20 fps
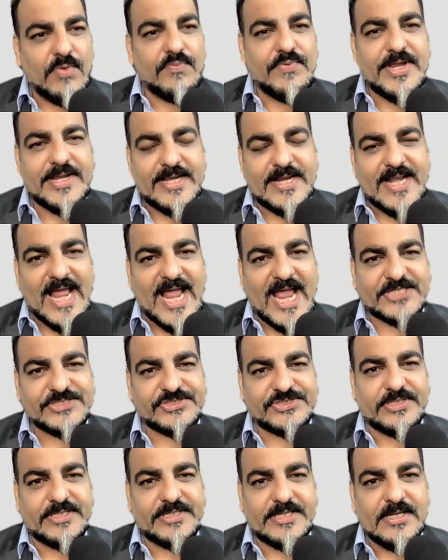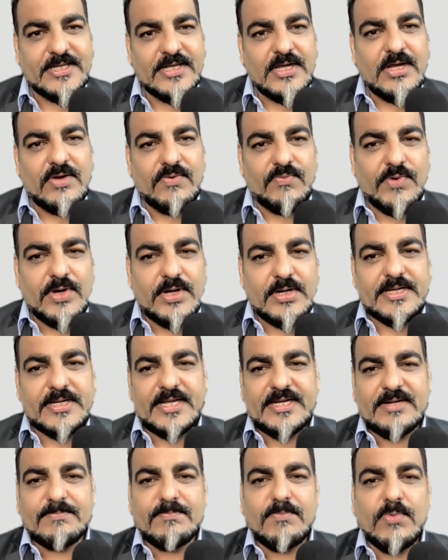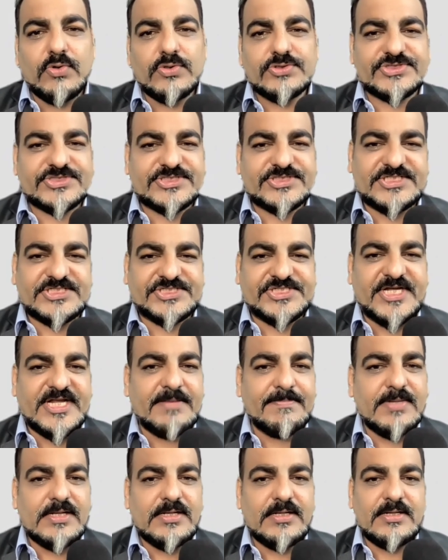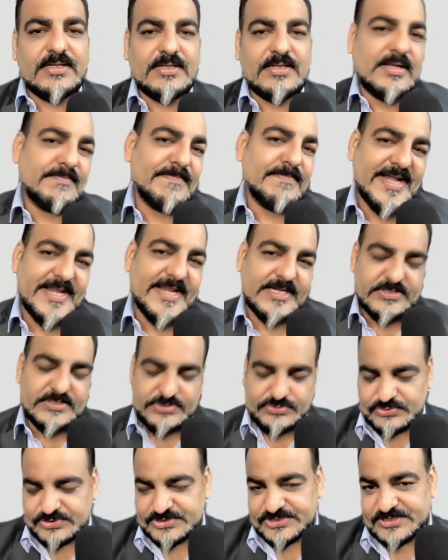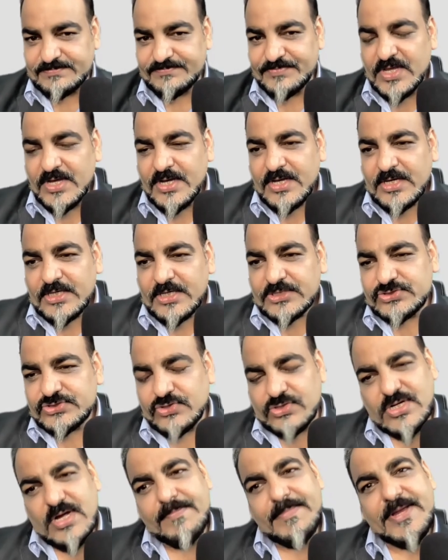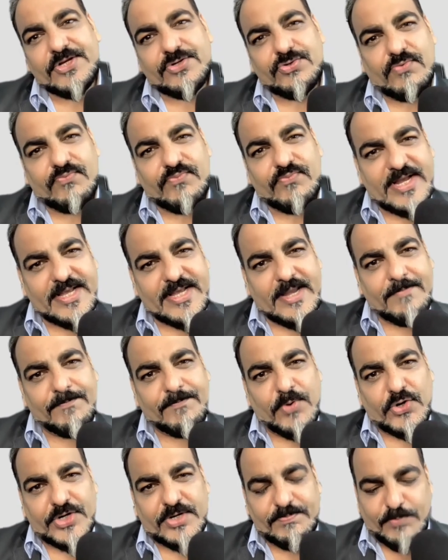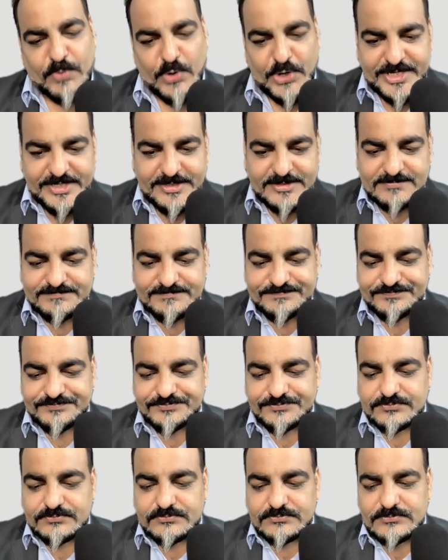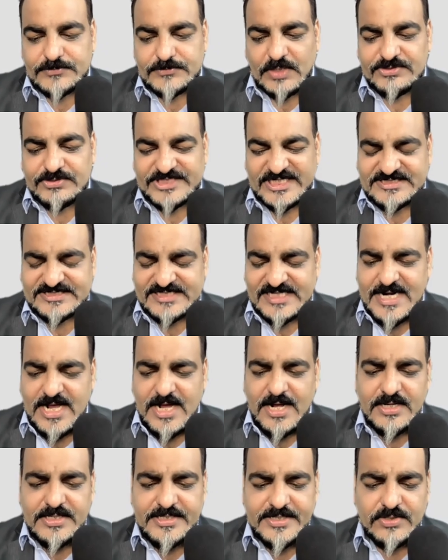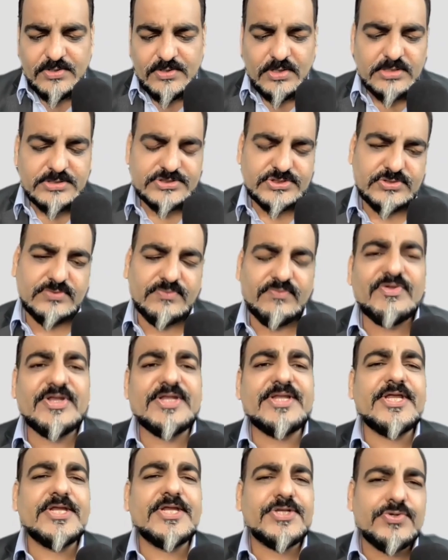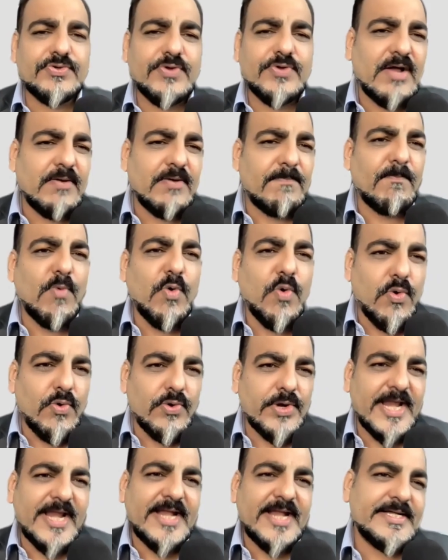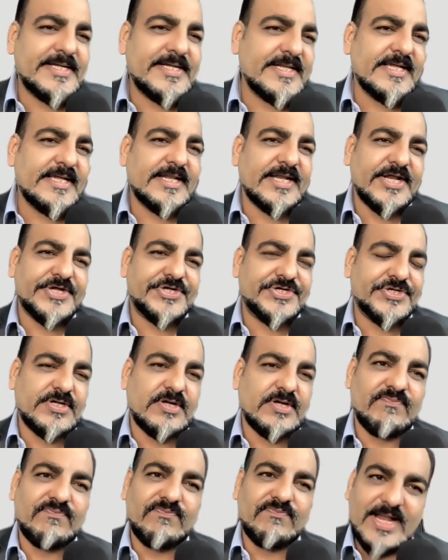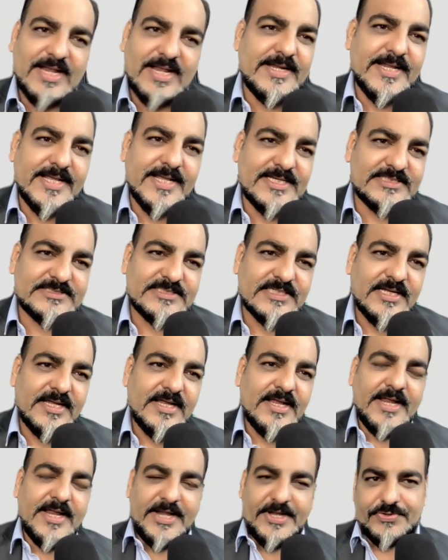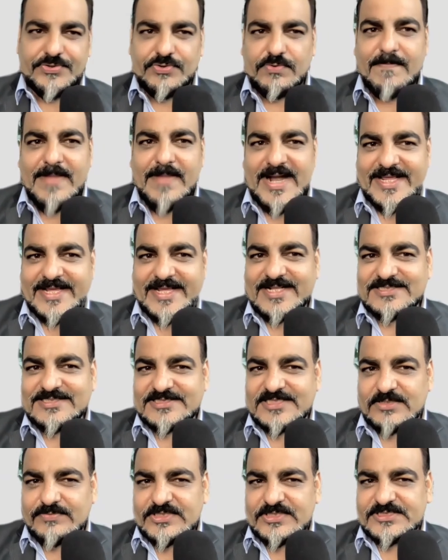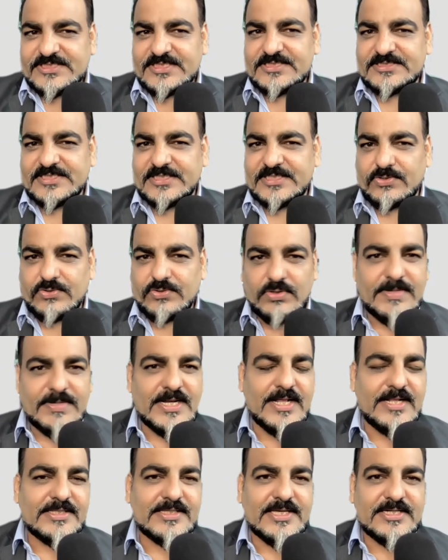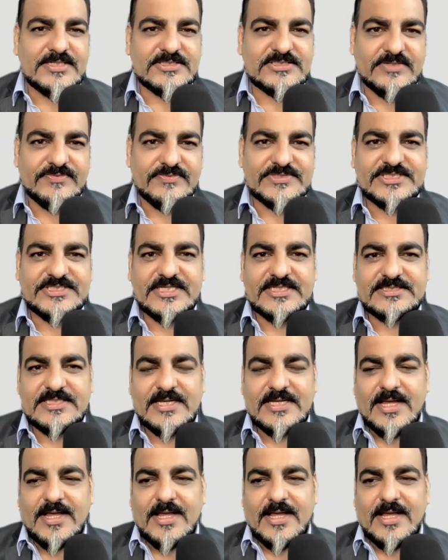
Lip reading: we can actually work in a more sustainable medical tourism. So coming to a very important point, which I said earlier also, we need to have more integration of wellness into medical services and global healthcare services,